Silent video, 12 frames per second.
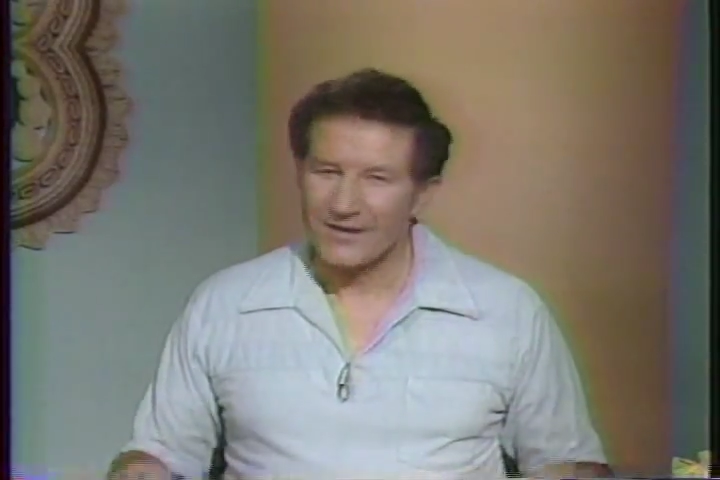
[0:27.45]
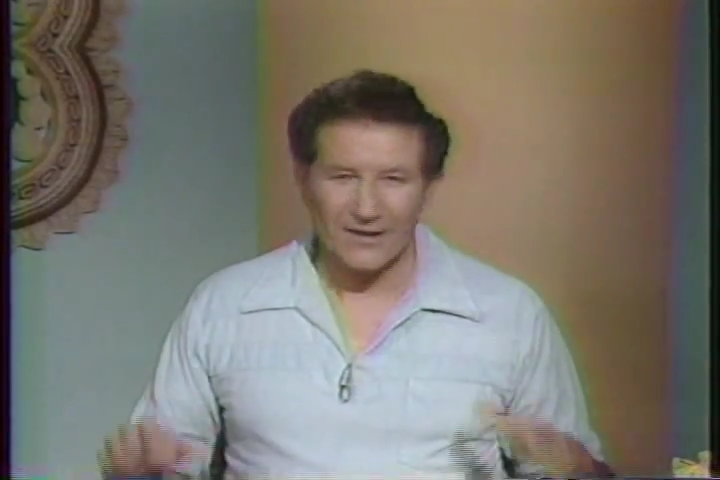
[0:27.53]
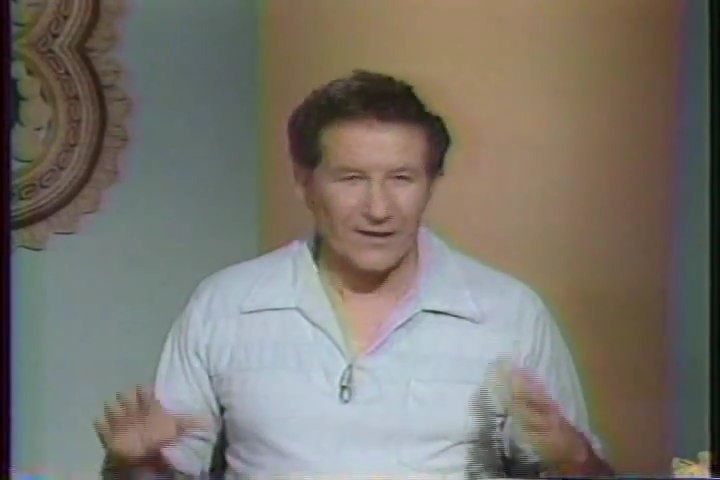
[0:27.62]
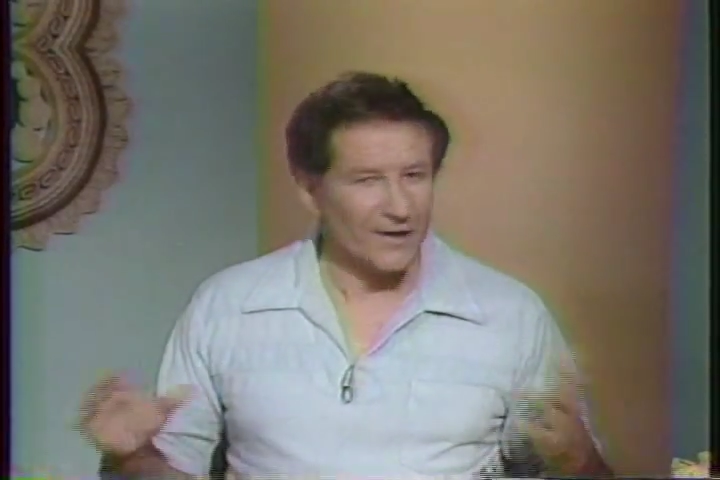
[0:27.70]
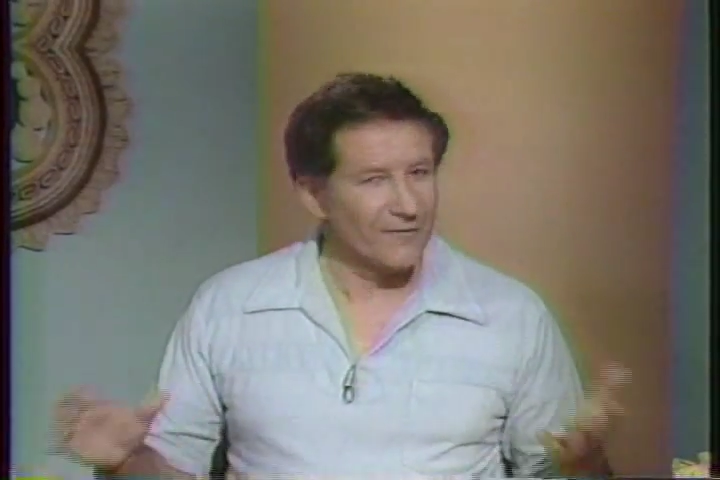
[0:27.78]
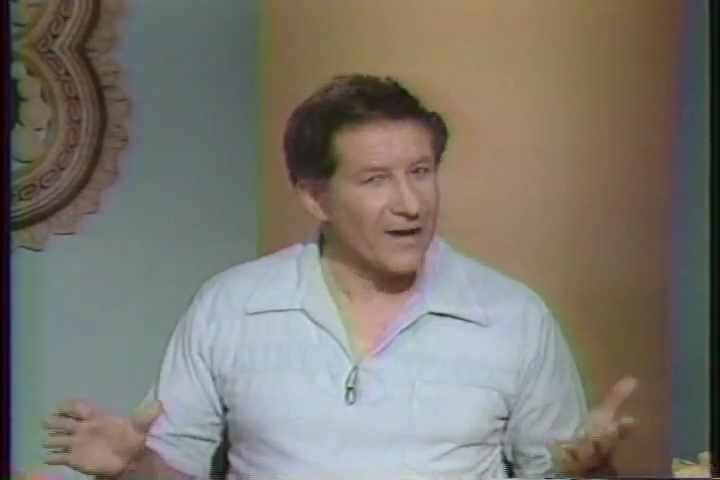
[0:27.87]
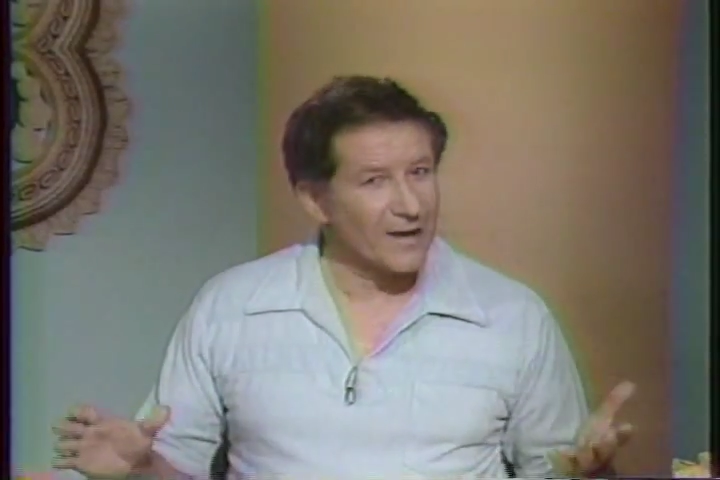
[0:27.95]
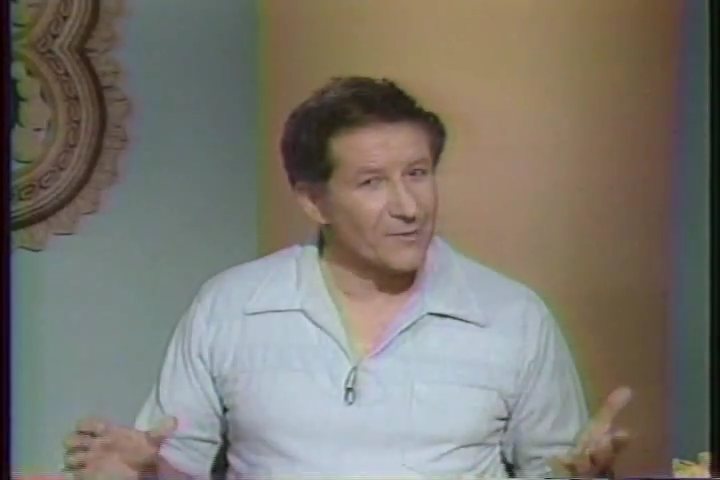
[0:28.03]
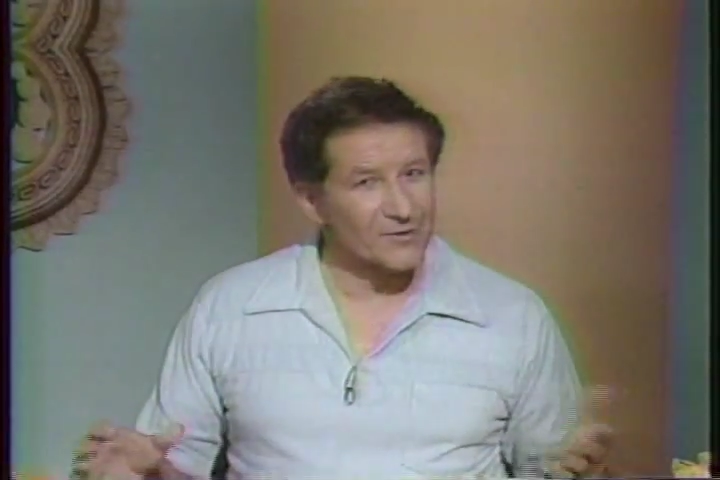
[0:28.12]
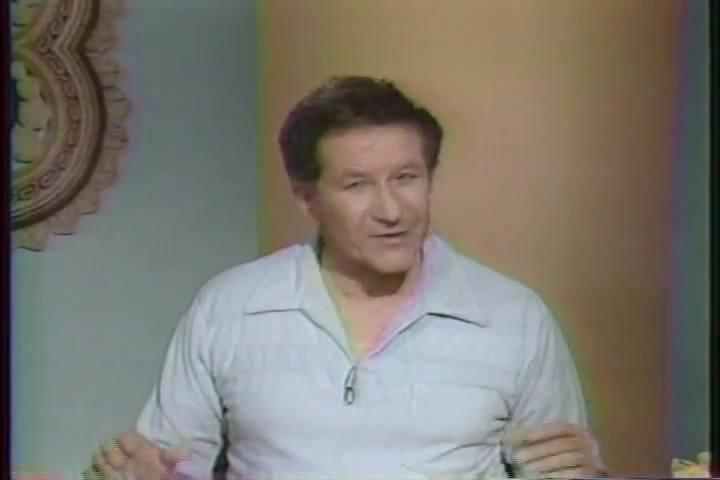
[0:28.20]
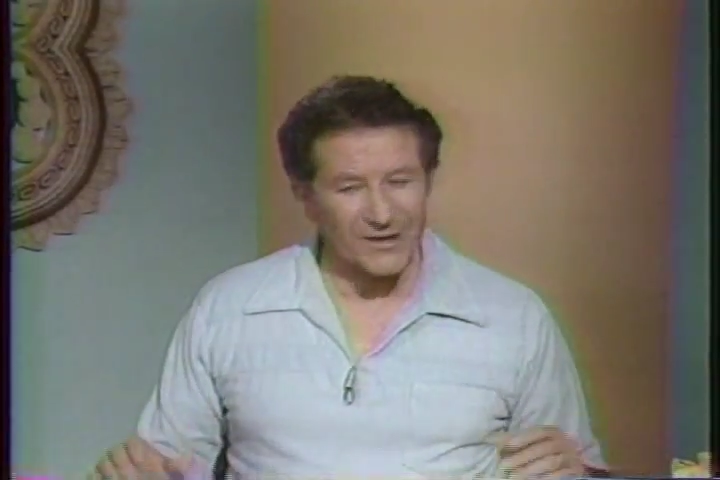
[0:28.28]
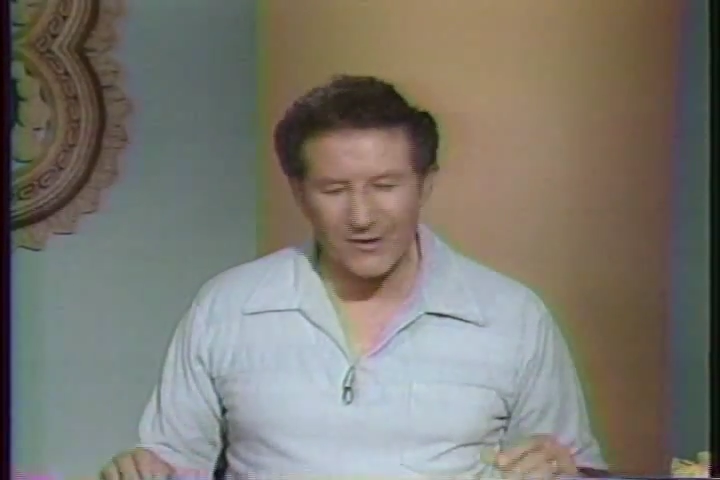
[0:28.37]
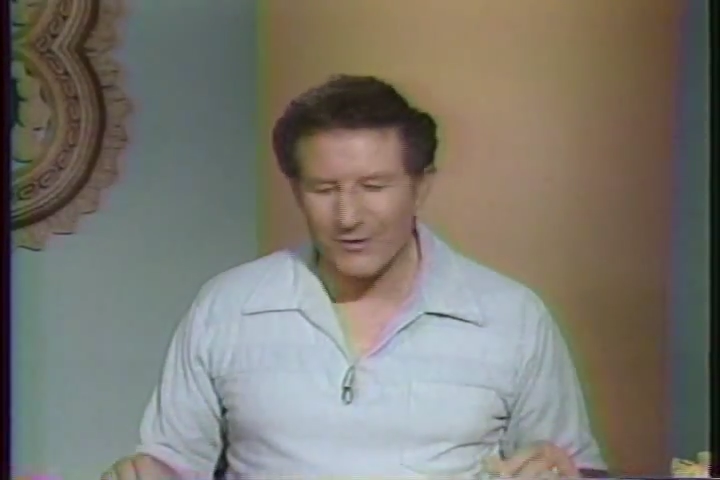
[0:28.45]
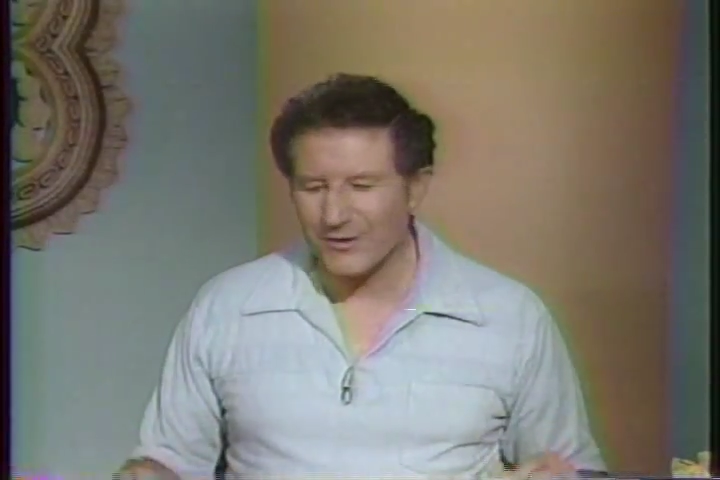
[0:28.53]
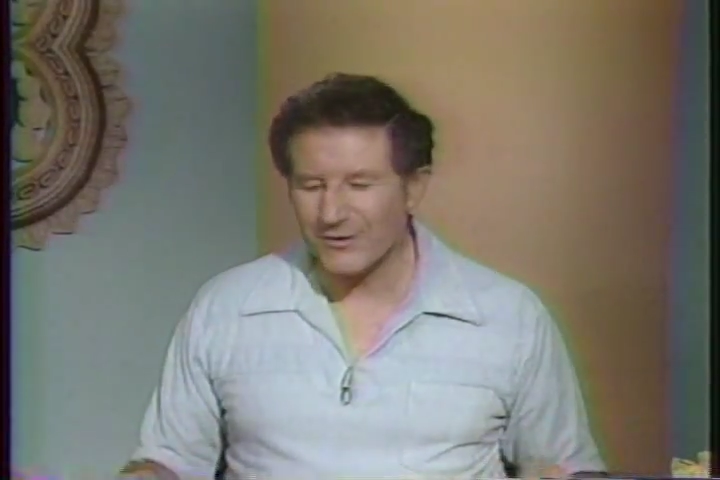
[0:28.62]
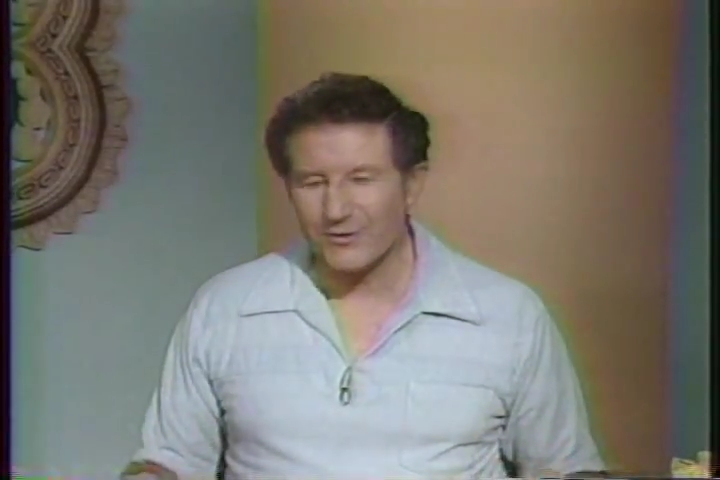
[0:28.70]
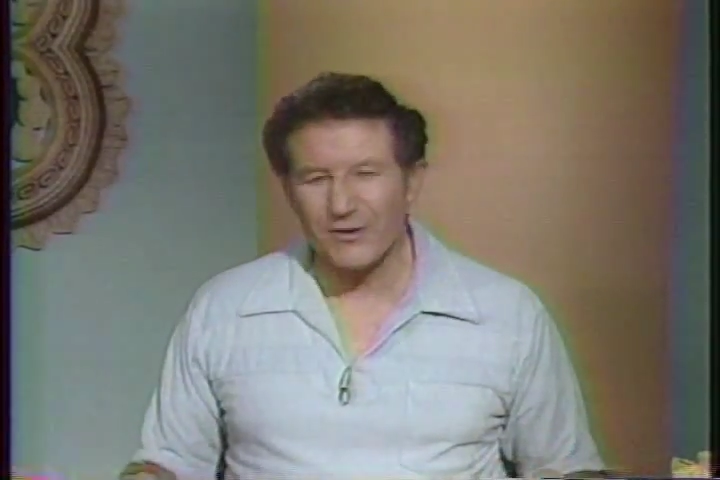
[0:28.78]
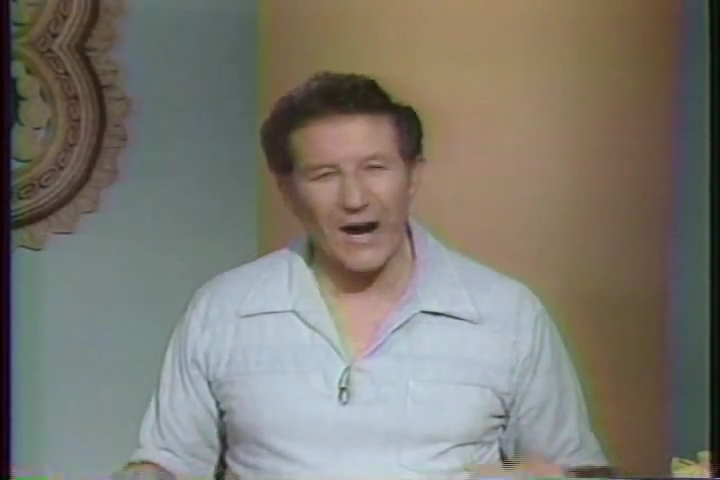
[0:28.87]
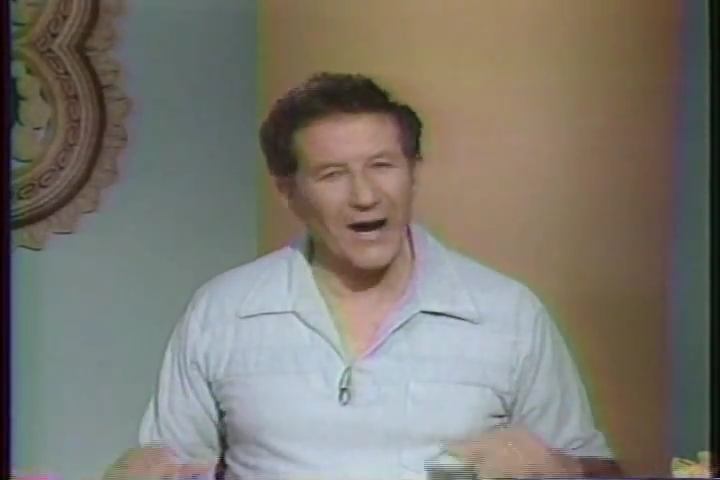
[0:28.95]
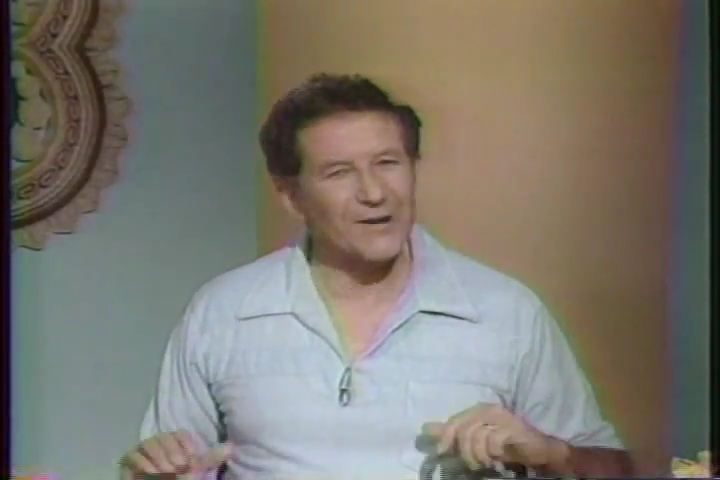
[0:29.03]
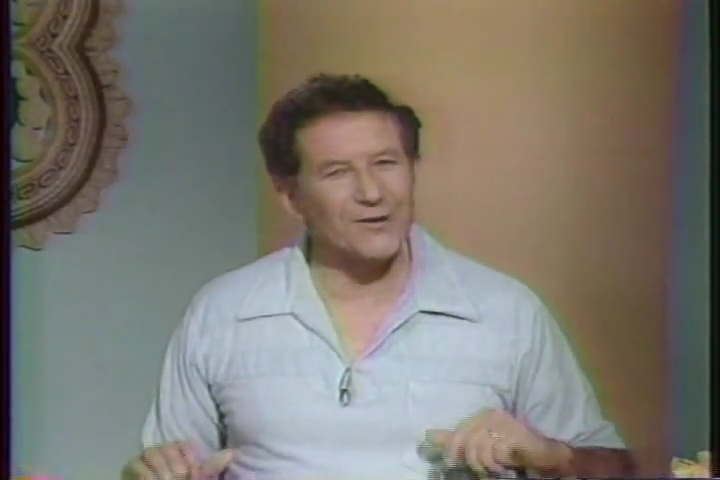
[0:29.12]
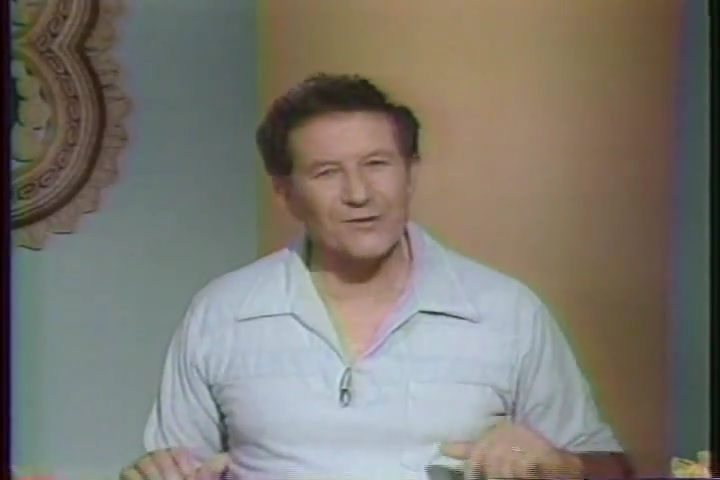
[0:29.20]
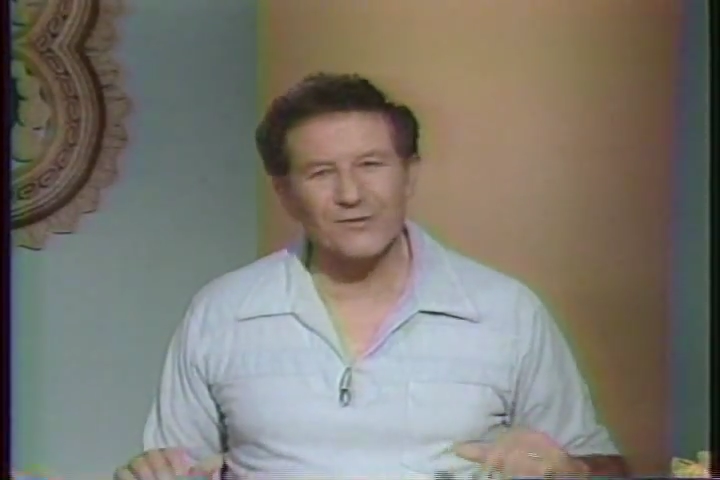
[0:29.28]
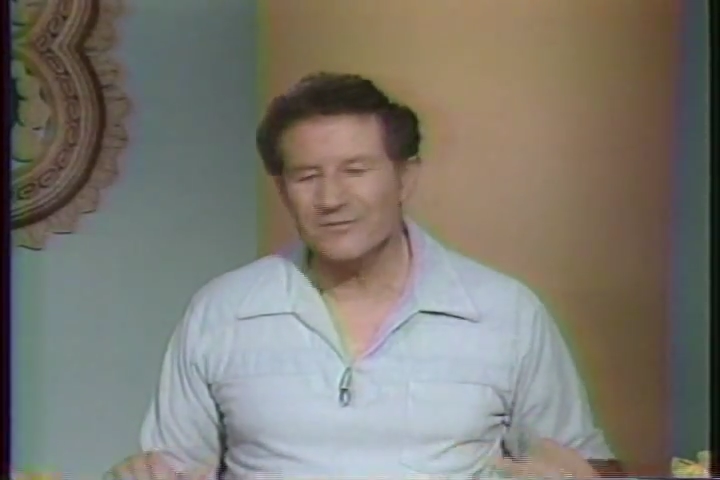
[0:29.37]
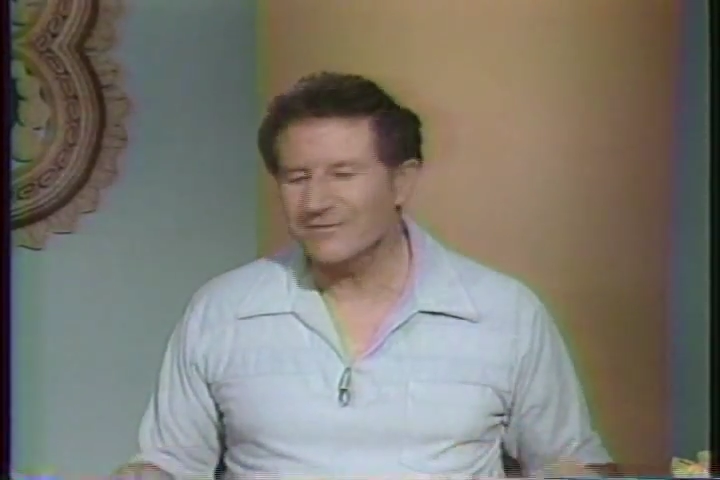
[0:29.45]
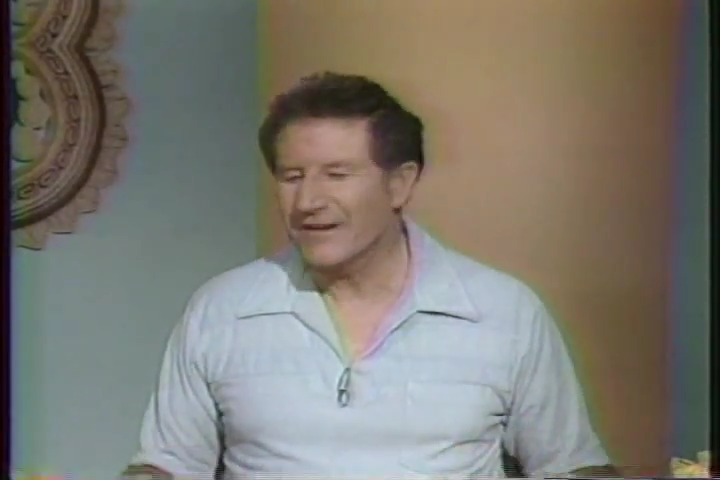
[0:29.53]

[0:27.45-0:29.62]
You love animals, I know you do, I do.